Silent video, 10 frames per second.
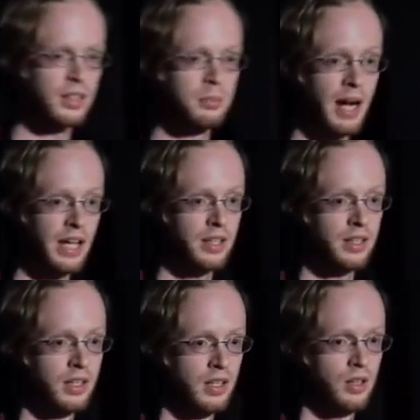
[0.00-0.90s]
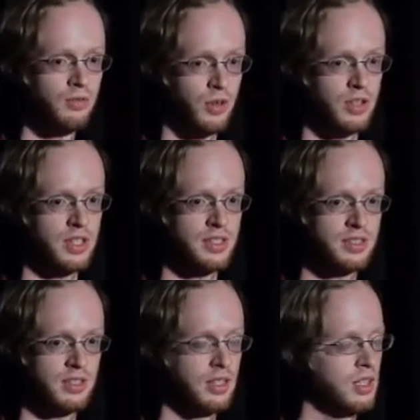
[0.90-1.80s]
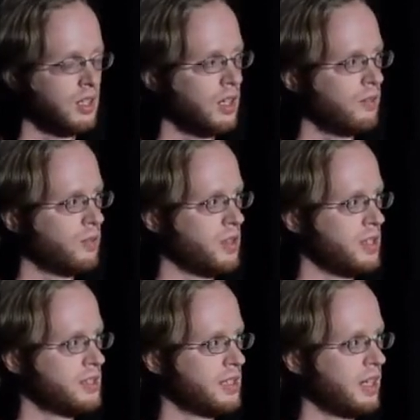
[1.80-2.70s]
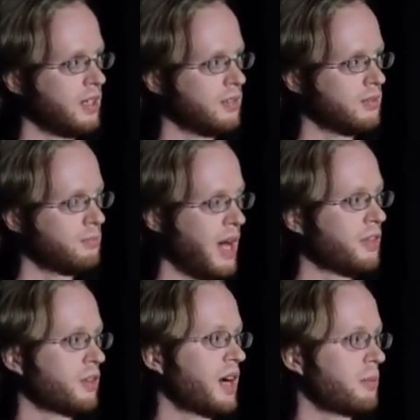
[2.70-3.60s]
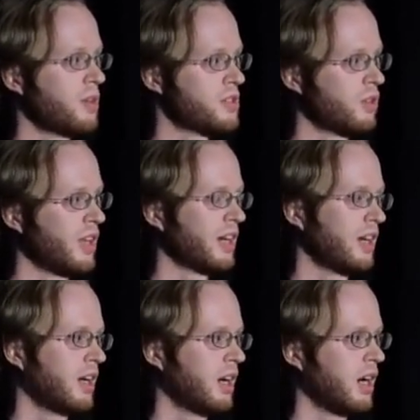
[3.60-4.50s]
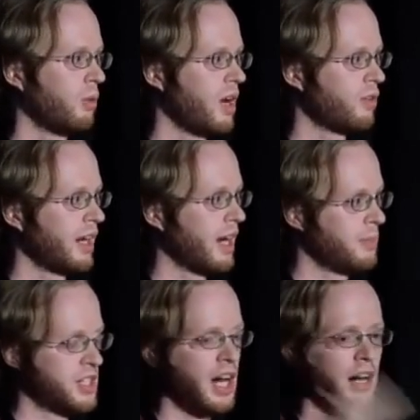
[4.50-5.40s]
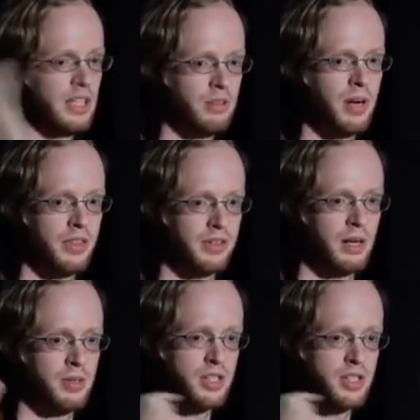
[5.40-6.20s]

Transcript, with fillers: compiler for these, for these uh, Python grammars, or like a way of writing much higher level Python grammars.